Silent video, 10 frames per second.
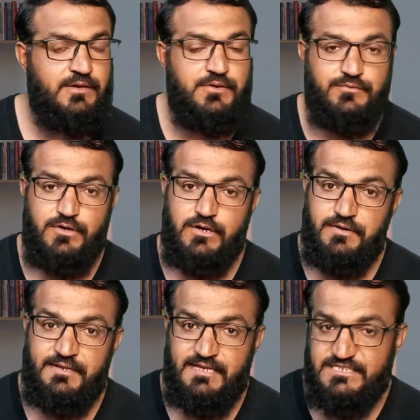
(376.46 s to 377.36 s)
for our
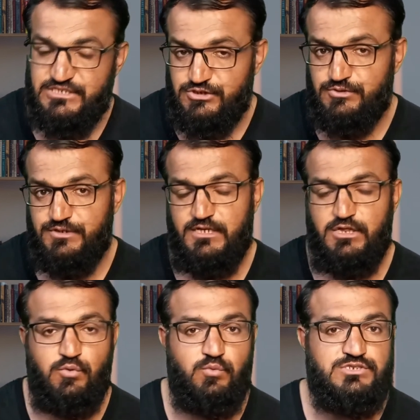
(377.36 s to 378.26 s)
next
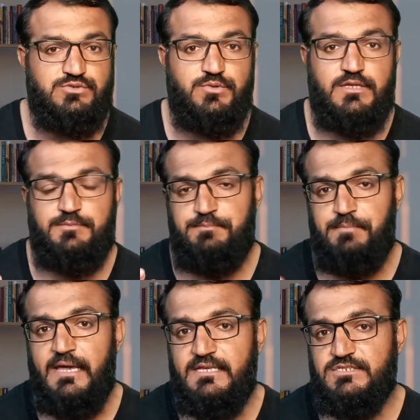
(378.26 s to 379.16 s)
tutorial, which will be
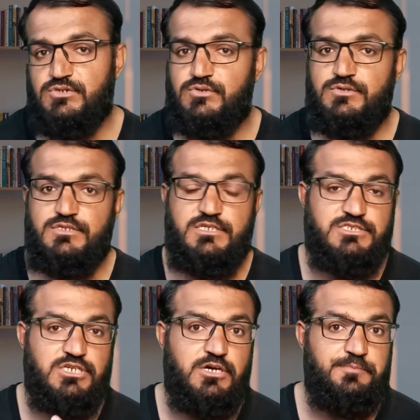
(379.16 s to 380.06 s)
based on the
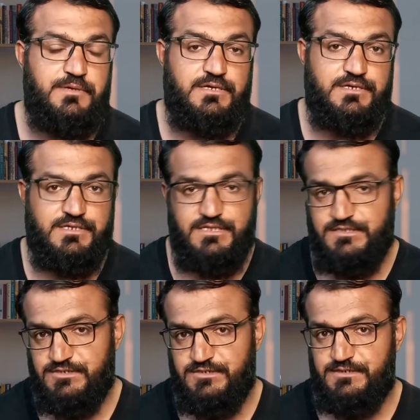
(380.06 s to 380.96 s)
topic
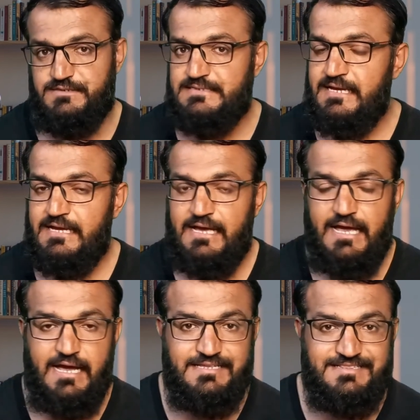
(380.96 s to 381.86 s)
clusters.
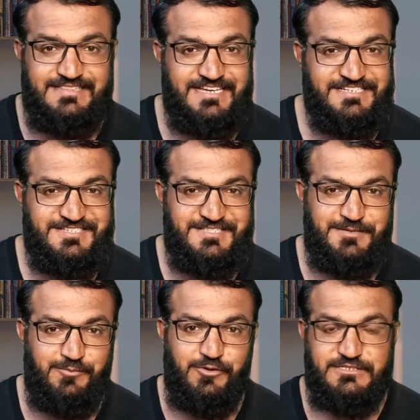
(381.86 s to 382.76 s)
And that's the
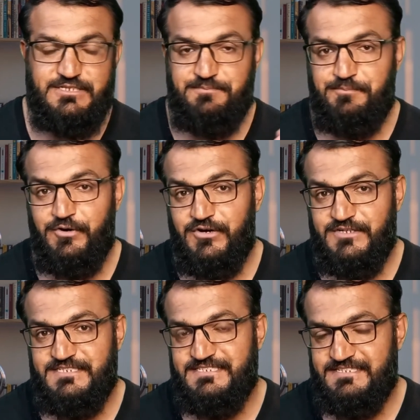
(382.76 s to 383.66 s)
most
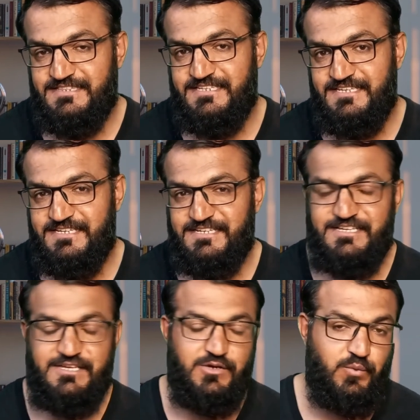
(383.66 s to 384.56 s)
important thing
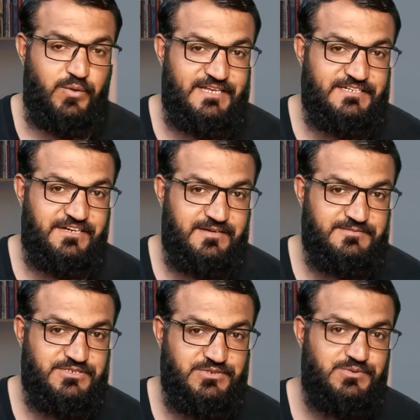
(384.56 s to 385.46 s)
when it
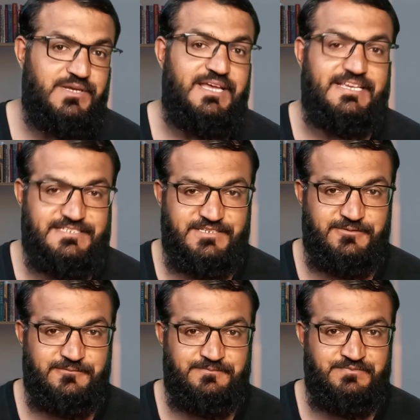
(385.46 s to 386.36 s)
comes to SEO.
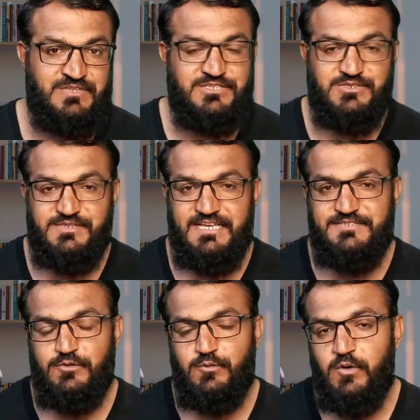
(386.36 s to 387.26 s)
So thanks
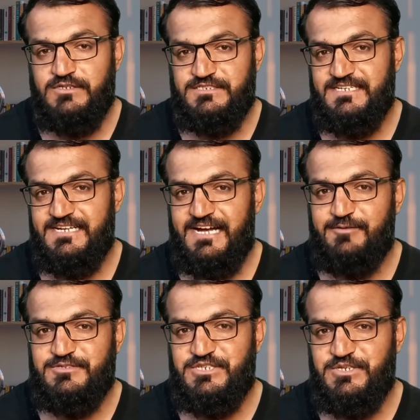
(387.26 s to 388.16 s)
for watching. I
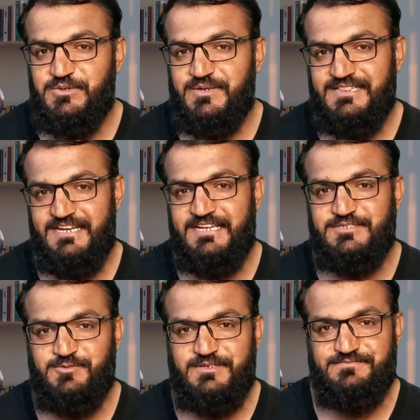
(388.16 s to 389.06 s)
will see you in the next one.